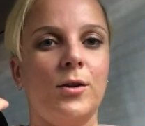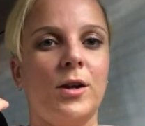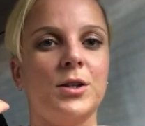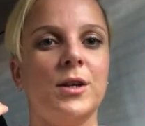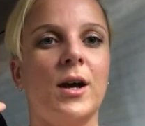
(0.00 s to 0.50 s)
You
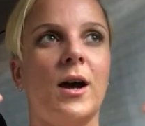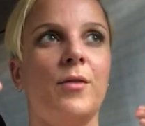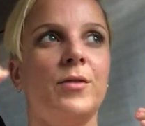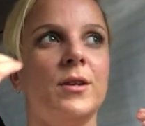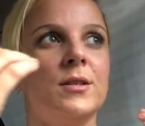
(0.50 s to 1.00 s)
actually
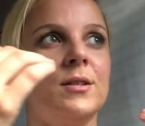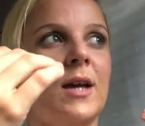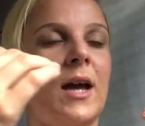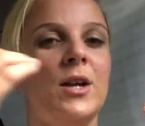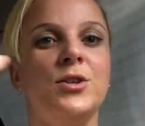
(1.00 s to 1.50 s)
have this
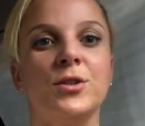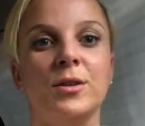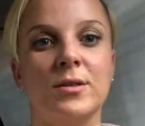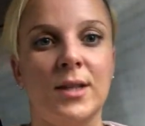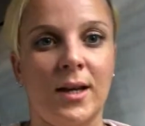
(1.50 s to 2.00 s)

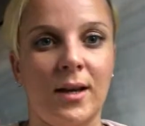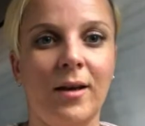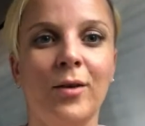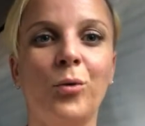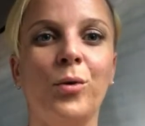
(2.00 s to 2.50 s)
agency
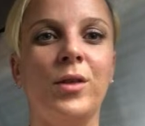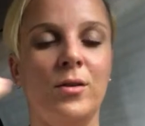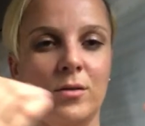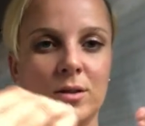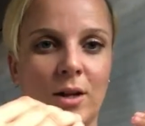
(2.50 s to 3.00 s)
within
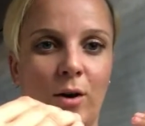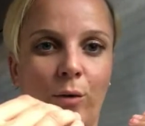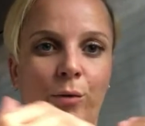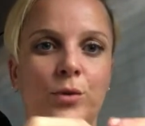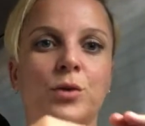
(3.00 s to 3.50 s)
yourself
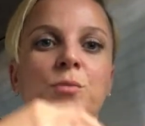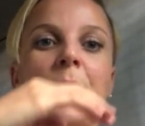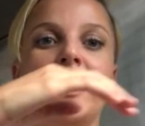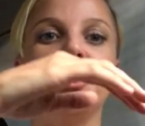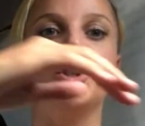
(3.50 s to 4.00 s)
to
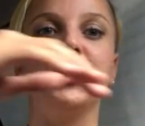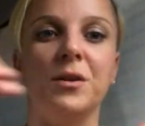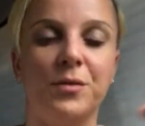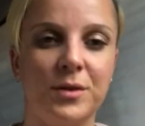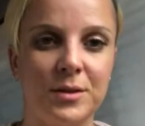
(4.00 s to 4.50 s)
make
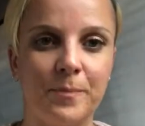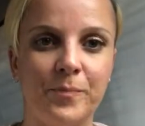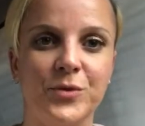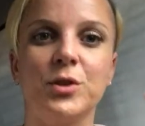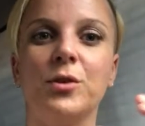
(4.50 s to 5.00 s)
shifts.
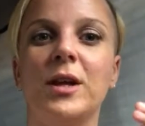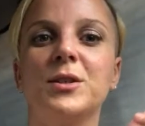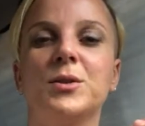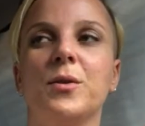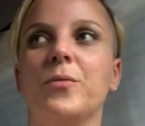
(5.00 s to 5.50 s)
So
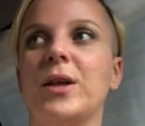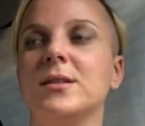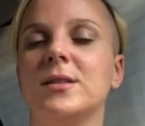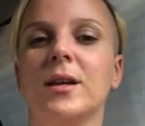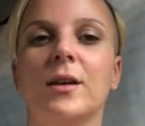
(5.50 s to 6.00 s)
that's
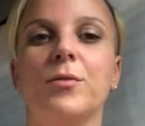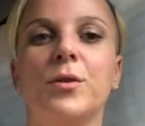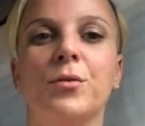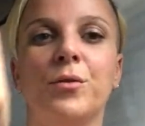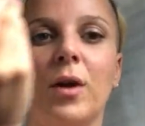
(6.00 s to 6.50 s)
the gift
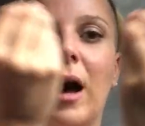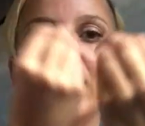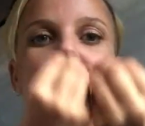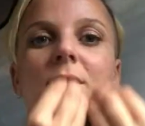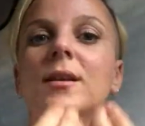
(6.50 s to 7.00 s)
of
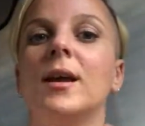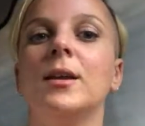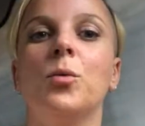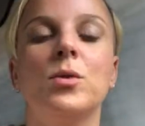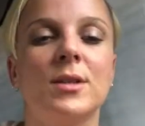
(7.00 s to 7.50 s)

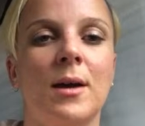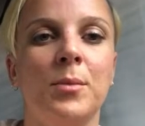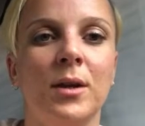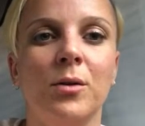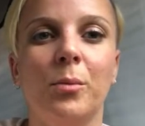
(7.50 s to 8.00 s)
understanding what's
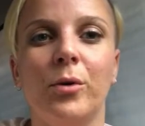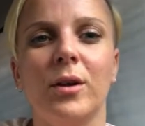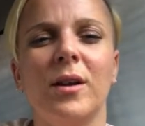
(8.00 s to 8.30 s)
happening in your body.